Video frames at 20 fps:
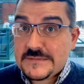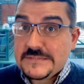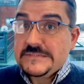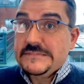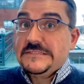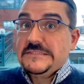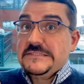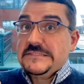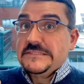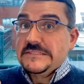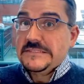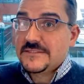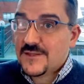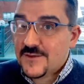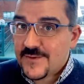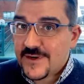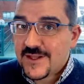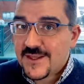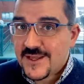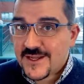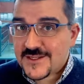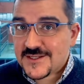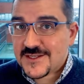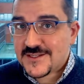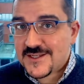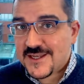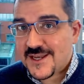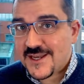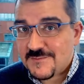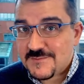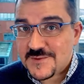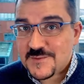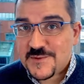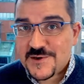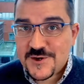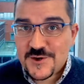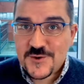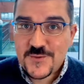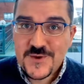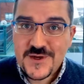Ooh, nobody likes exams, but
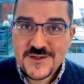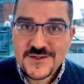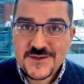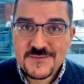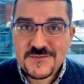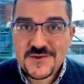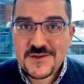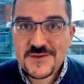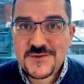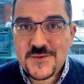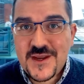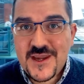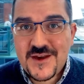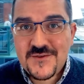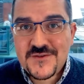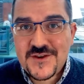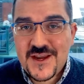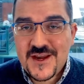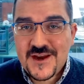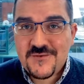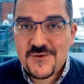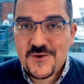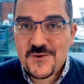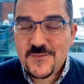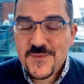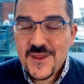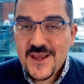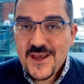oh well, sometimes we have to have them.